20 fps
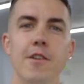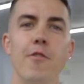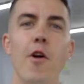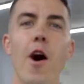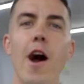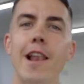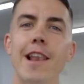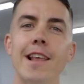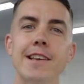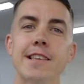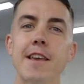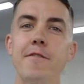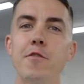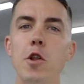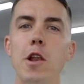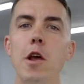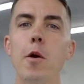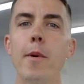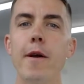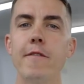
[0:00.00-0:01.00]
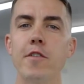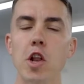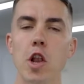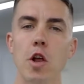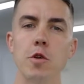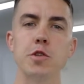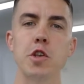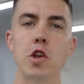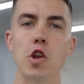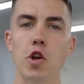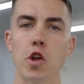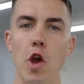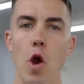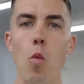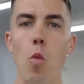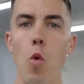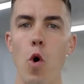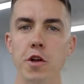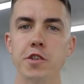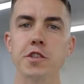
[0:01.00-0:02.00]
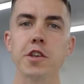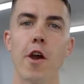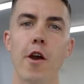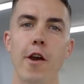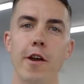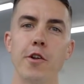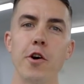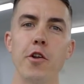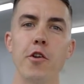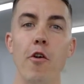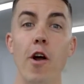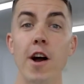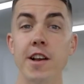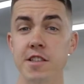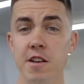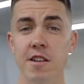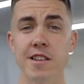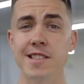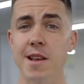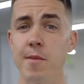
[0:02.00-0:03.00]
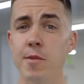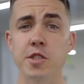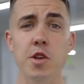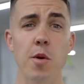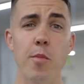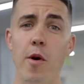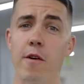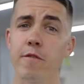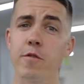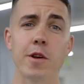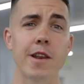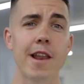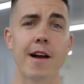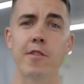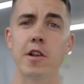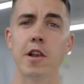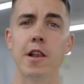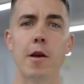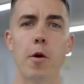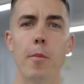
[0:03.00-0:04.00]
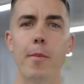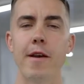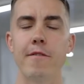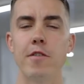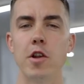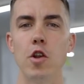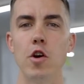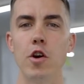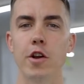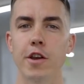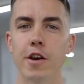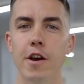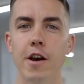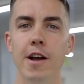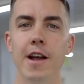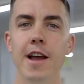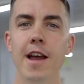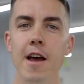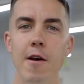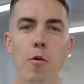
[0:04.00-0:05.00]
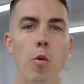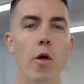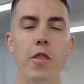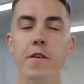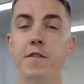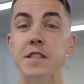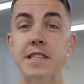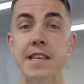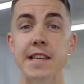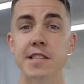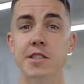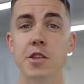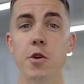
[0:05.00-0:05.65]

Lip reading: Right, let's give you a little bit of a closer look at what's going on, all right? So I'm going to take my top off. We're going to have a little bit of a look at what the physique's